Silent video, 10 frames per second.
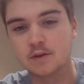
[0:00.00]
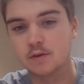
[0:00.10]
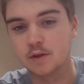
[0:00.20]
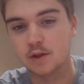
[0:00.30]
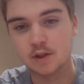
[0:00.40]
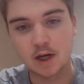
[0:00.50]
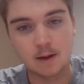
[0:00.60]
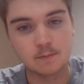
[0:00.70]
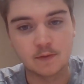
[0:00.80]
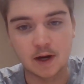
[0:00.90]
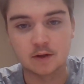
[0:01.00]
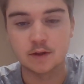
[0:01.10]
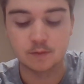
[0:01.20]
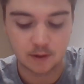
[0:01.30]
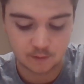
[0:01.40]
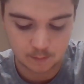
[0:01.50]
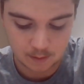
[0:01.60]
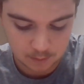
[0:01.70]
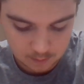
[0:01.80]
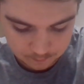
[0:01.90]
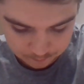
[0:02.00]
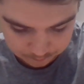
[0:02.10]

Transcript: outsourcing jobs, factories, whatever it may be.